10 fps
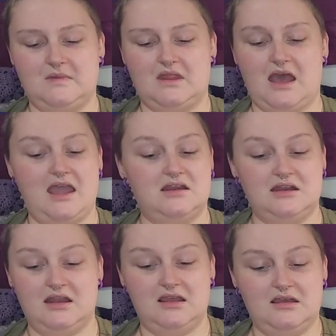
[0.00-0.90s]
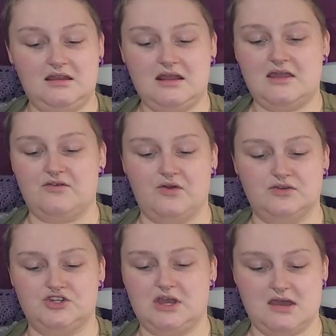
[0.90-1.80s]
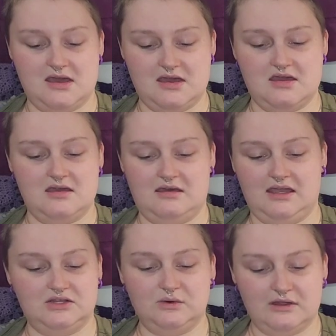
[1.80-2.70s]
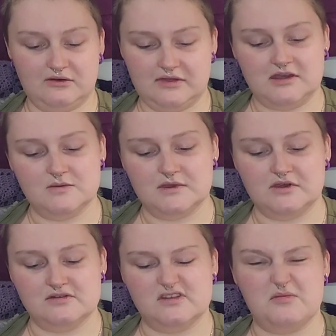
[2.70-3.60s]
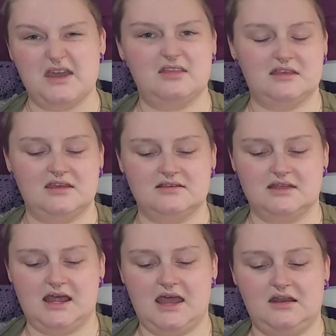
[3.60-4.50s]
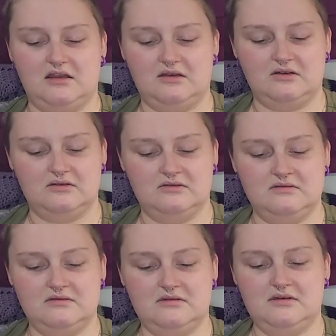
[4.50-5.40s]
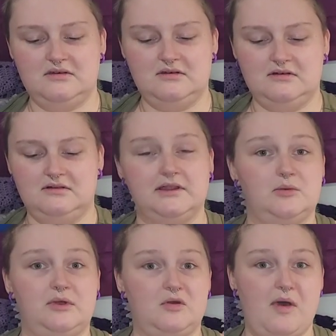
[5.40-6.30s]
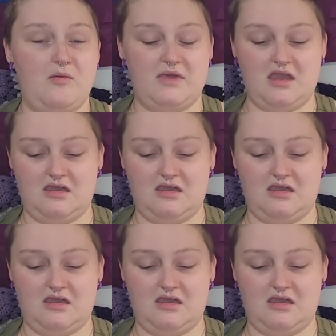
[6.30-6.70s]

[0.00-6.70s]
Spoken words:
I knit, I crochet, I do other things, but those are the main things that I do. A little bit about me.